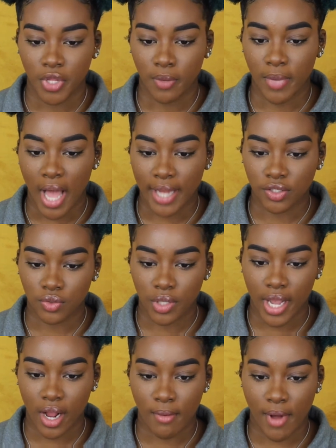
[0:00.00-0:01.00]
but i do
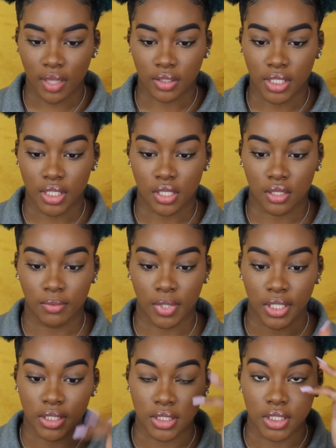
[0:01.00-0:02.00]
care about length
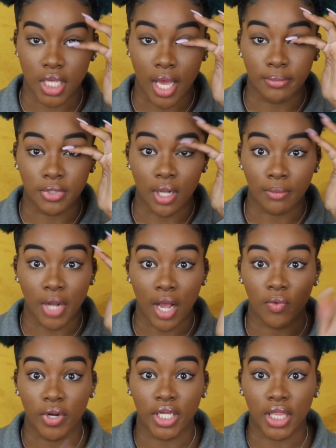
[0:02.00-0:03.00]
because i mean i'm
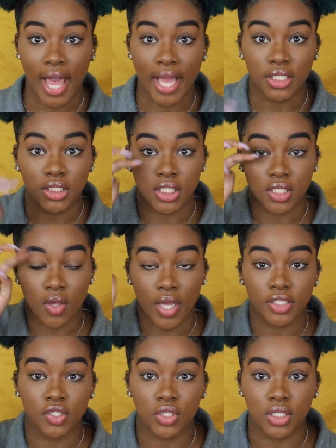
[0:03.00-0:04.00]
not wearing lashes so
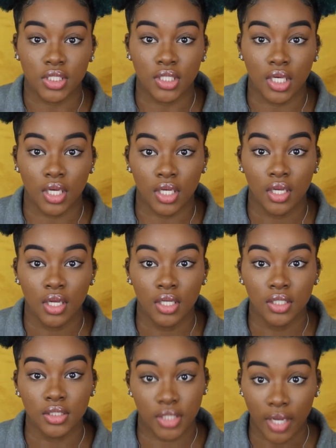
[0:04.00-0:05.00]
as you can see
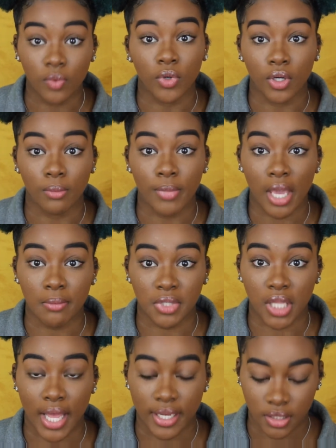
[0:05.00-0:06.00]
they real baby
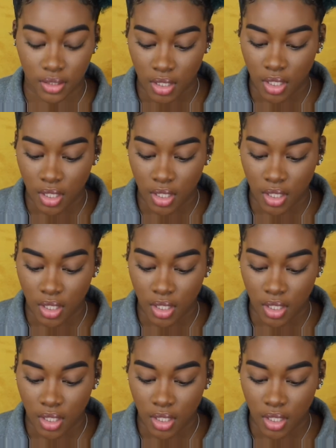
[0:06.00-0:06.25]
like